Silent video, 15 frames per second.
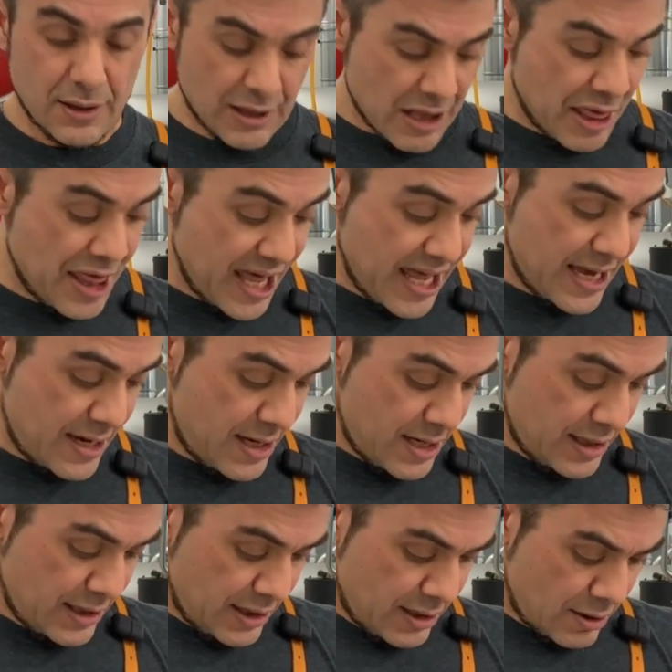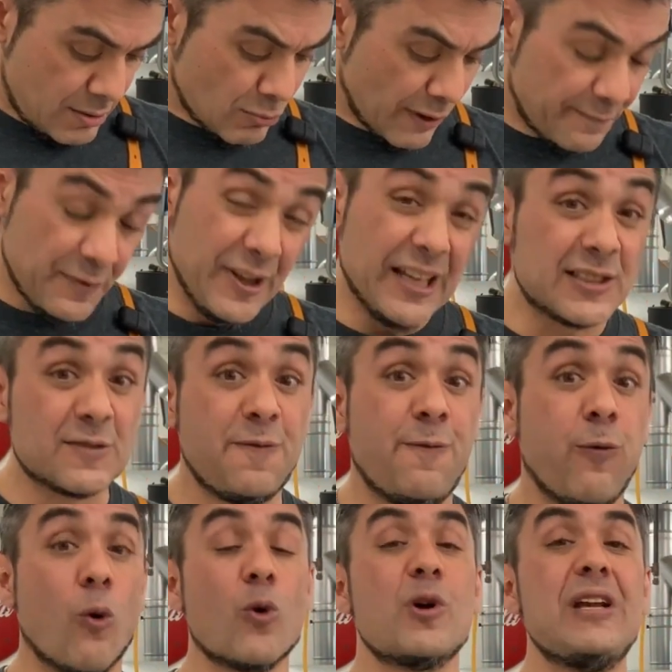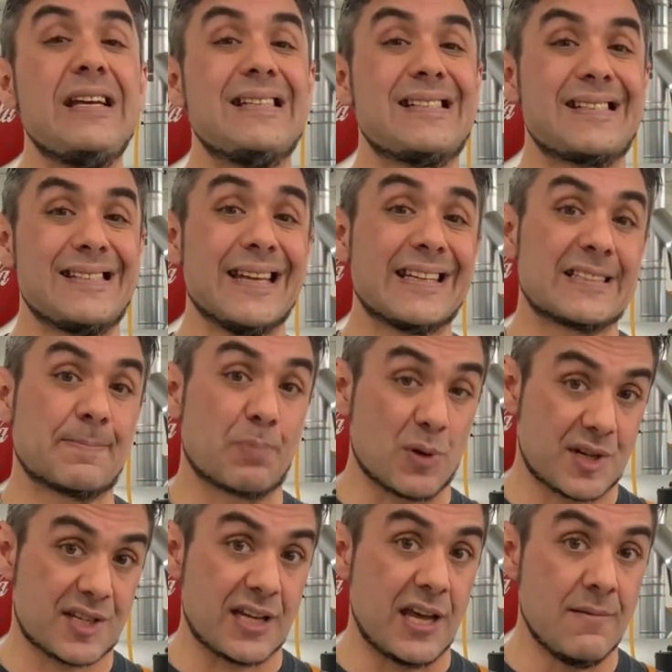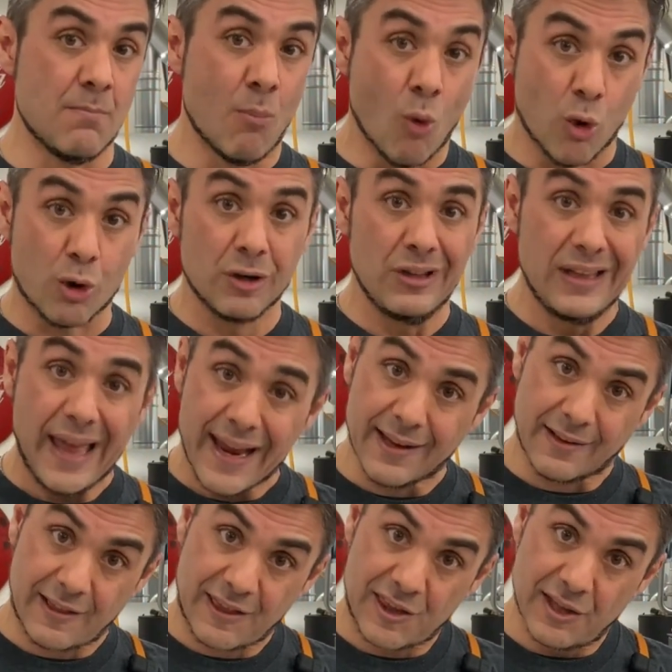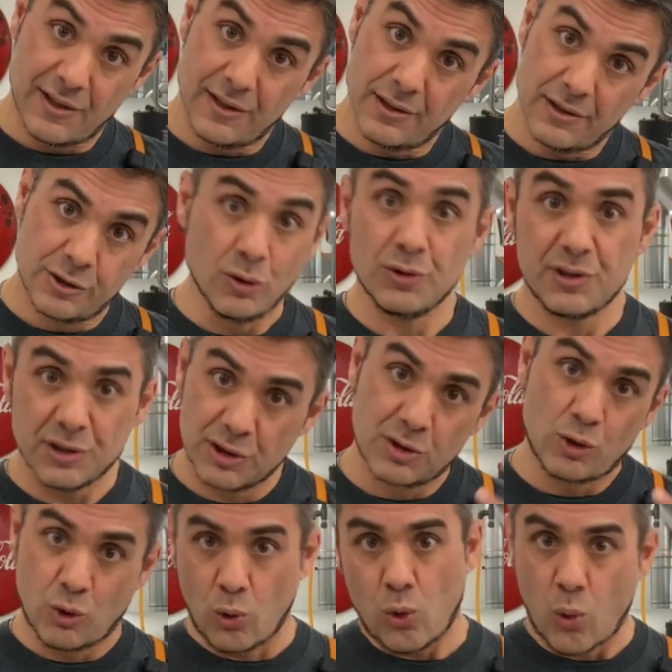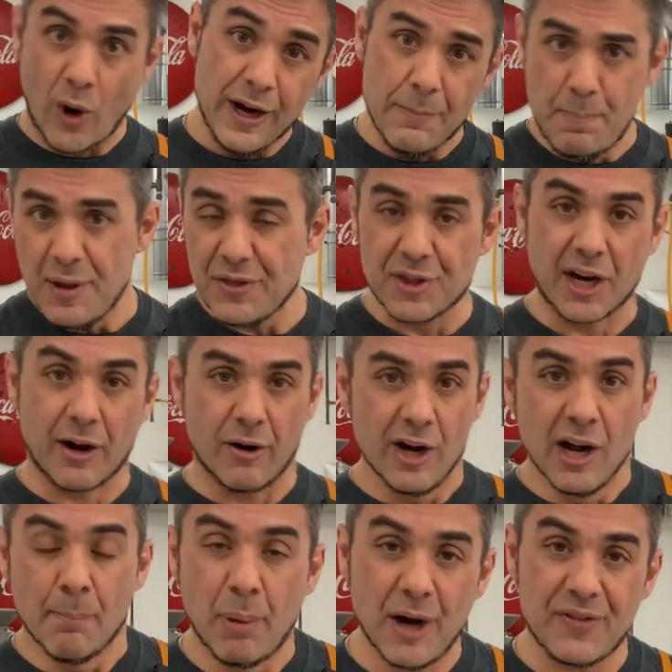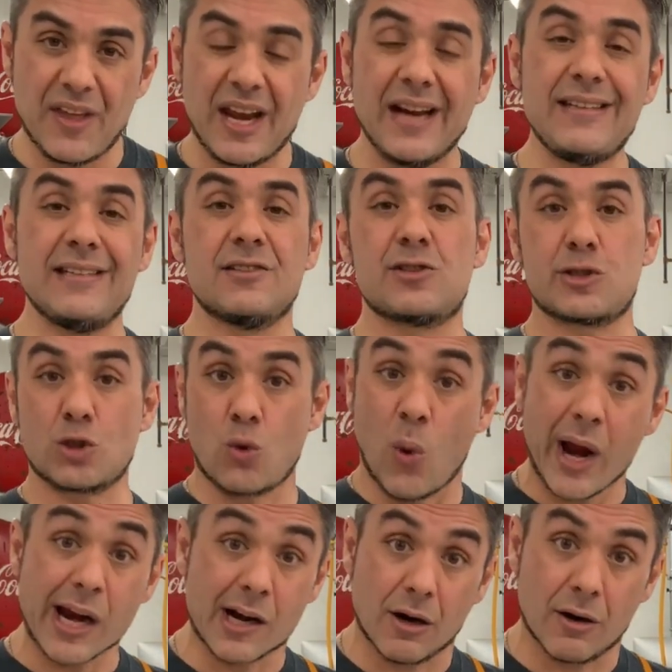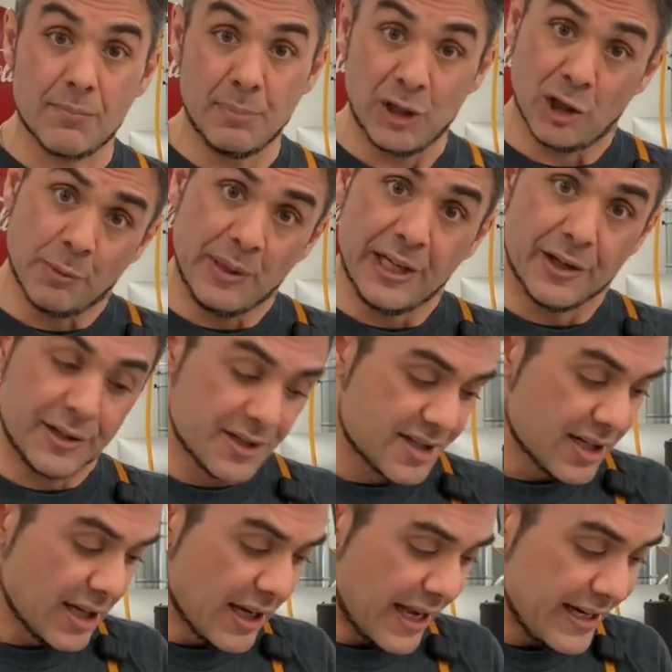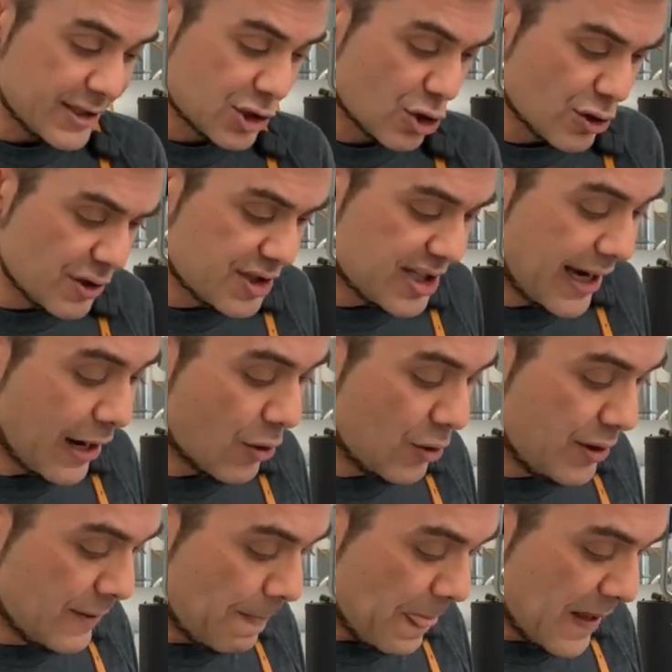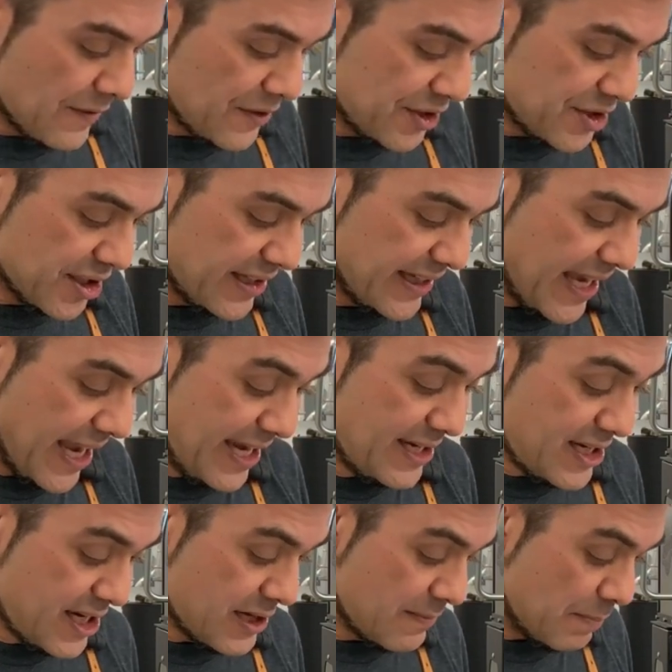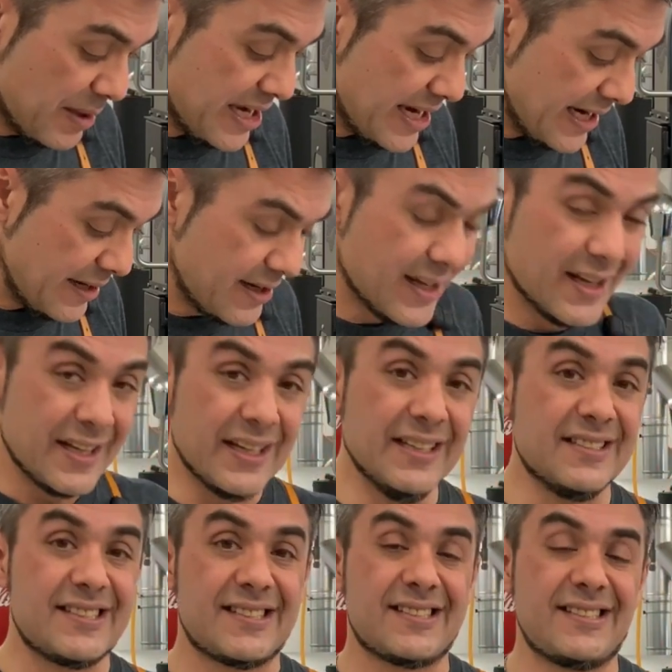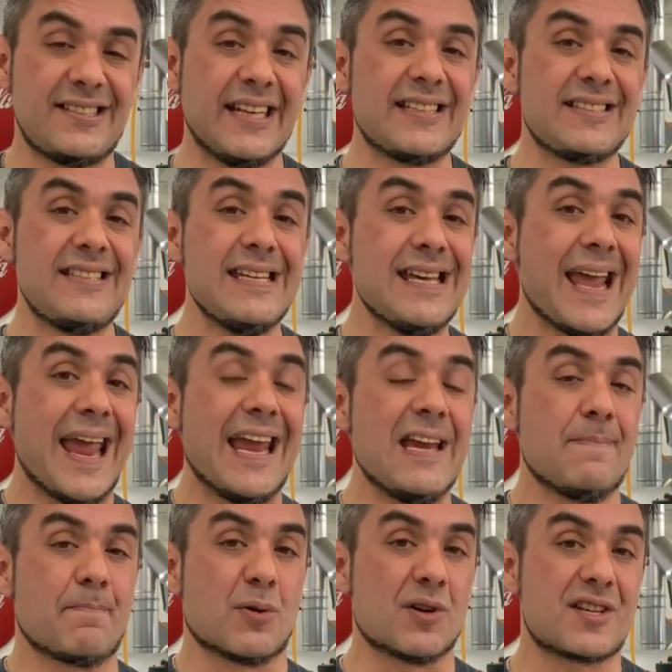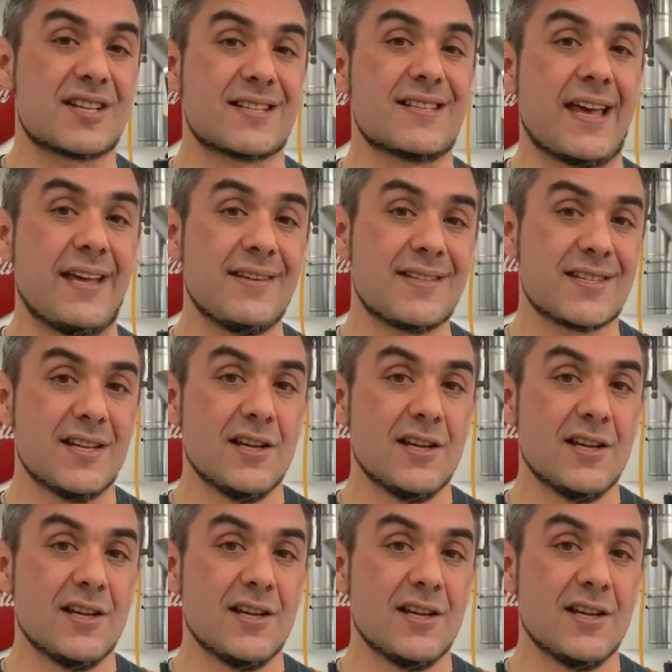Then, roughly it's 46% more length. So quite a bit there. But then I did square millimeters, and it turns out that the Kenyan bean is 68%